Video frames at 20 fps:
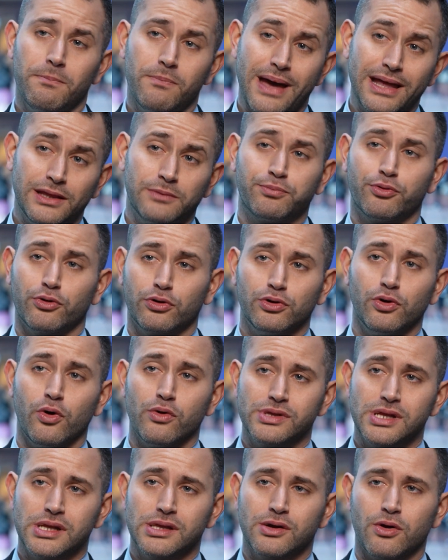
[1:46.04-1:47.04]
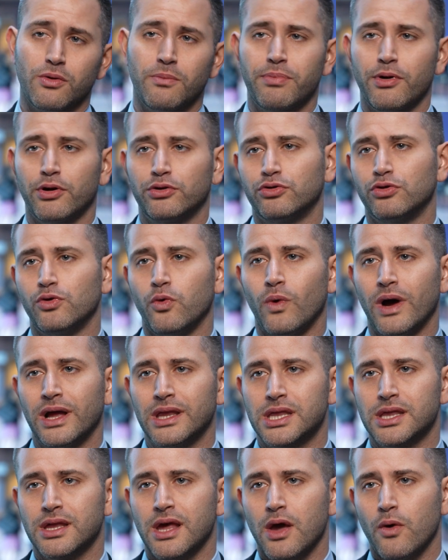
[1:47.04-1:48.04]
bad prognosis compared to the
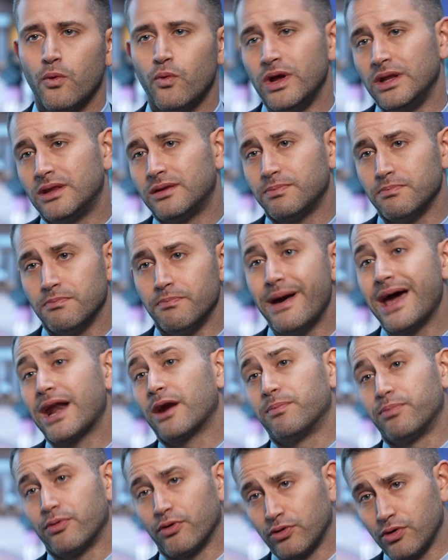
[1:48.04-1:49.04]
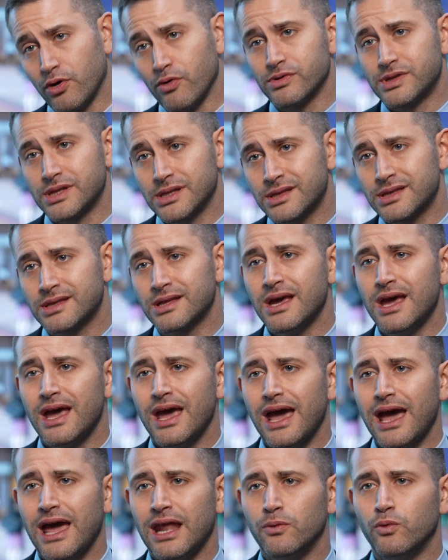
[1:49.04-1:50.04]
ones with better prognosis.
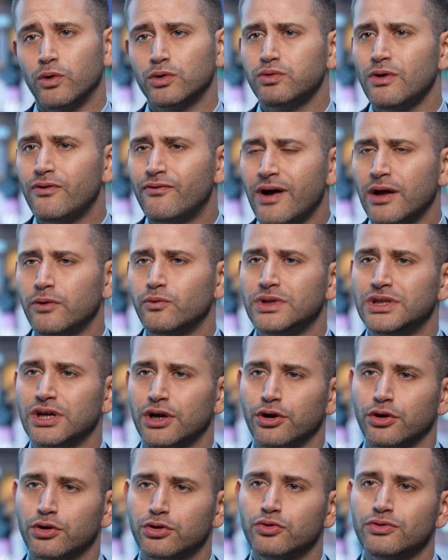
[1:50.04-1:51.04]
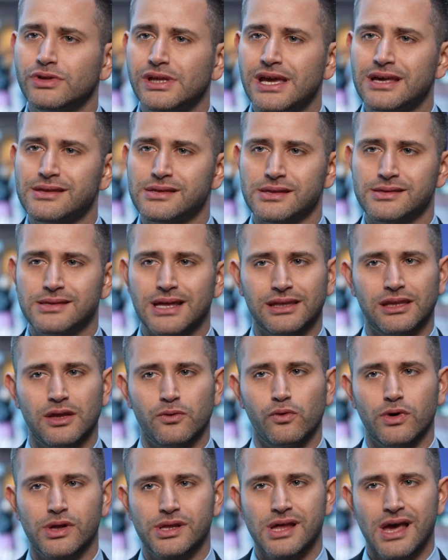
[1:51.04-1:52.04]
And what we found with HER2-DX is that there
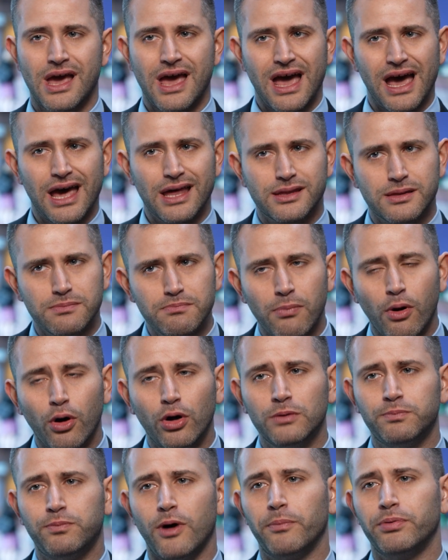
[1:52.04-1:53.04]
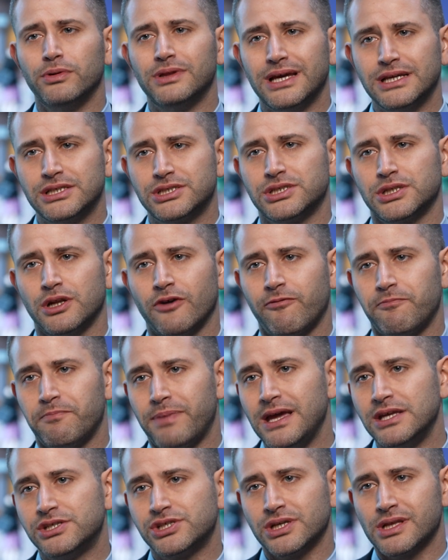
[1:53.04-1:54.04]
was a small population of
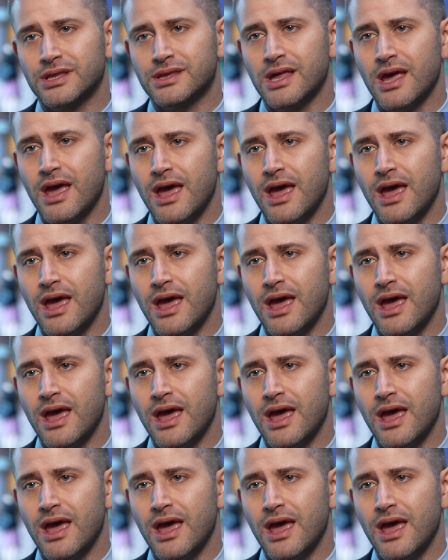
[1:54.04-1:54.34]
patients,